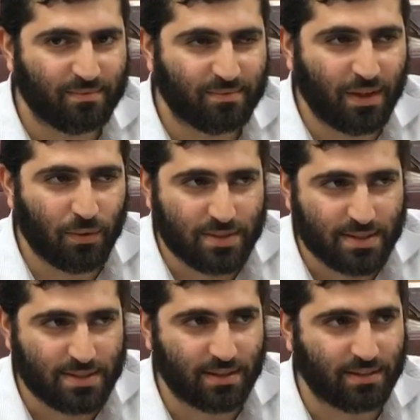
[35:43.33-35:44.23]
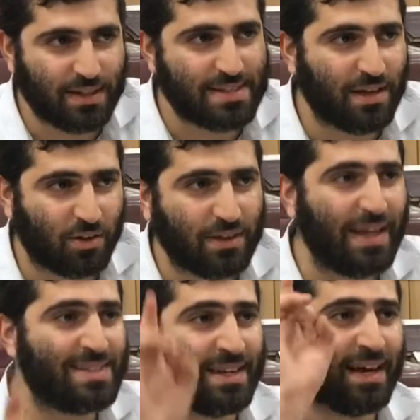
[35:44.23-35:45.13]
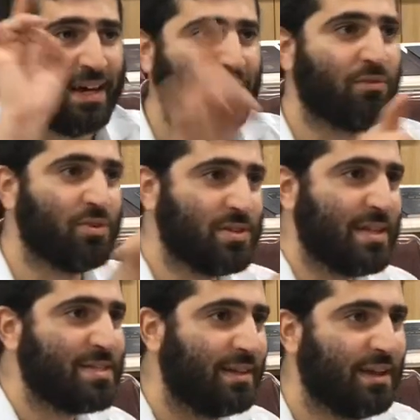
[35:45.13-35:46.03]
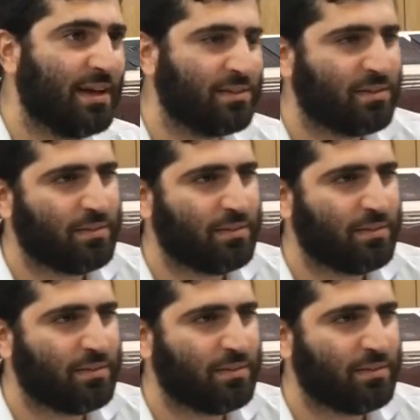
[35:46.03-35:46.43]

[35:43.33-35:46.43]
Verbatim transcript: That was his sin. That's called Etz Chaim versus Etz HaDaat.